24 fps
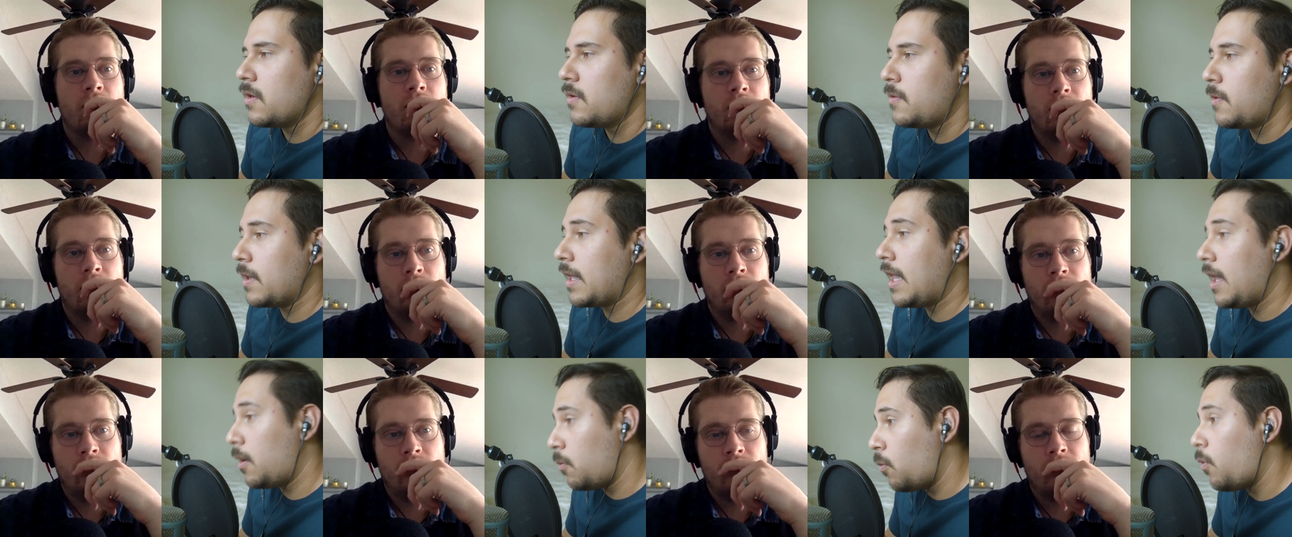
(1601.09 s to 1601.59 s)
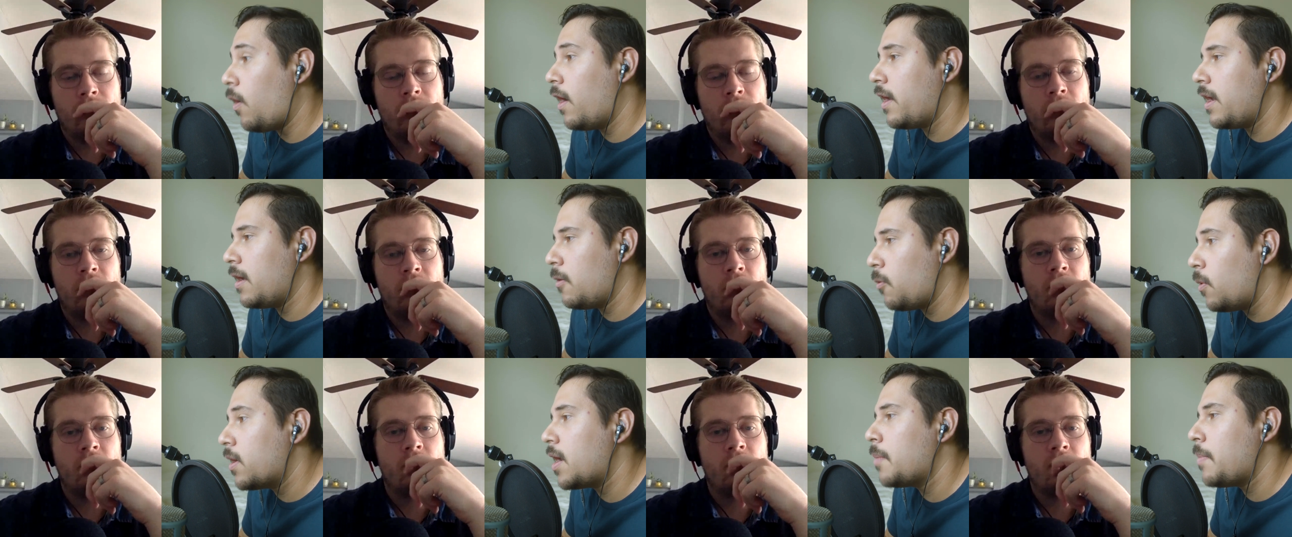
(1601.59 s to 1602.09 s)
Speaker 1: who again want
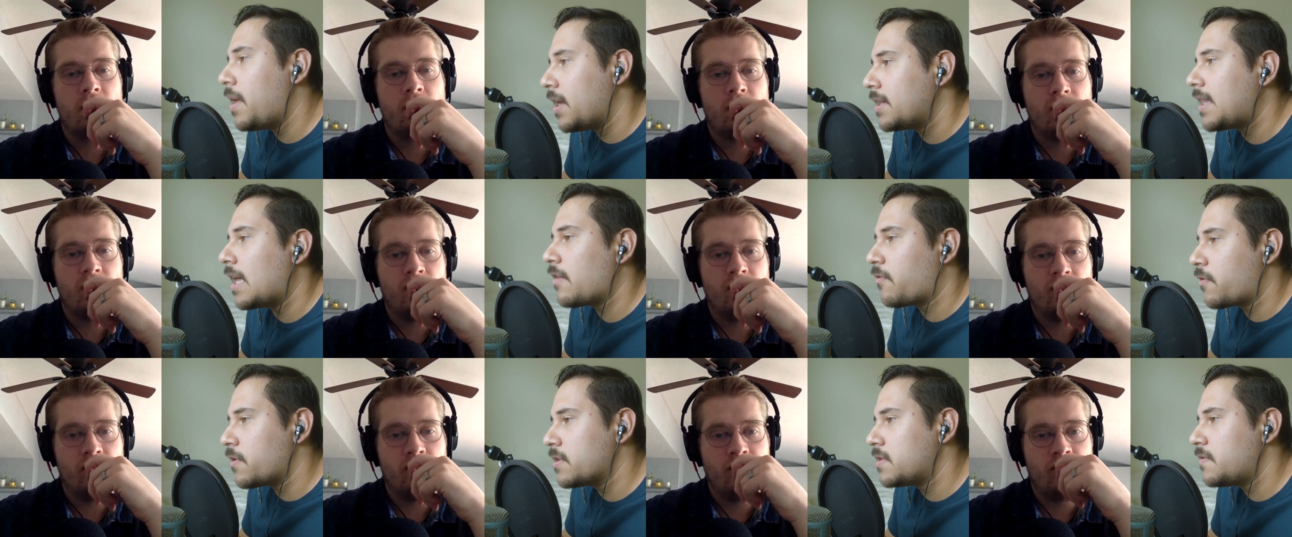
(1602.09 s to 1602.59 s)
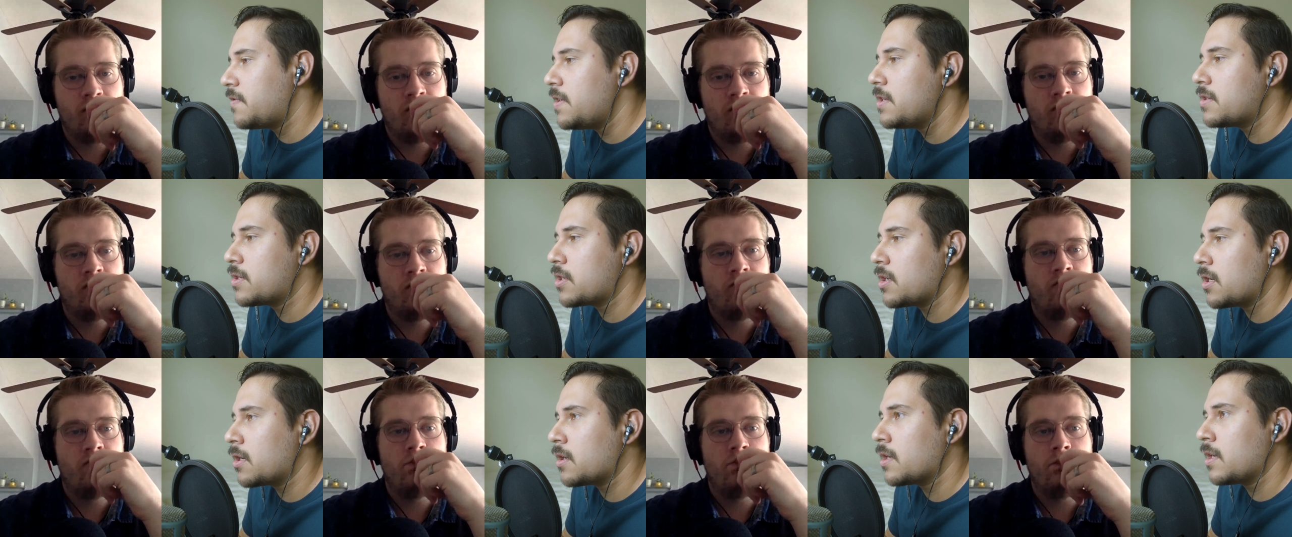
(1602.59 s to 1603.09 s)
to want to make that first
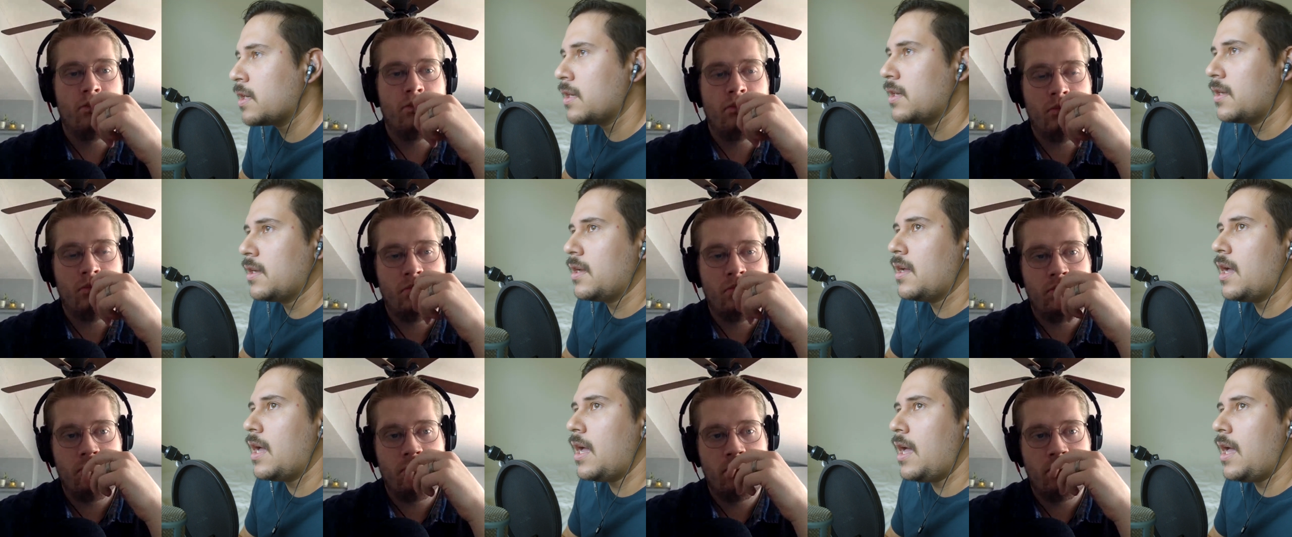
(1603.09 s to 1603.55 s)
feature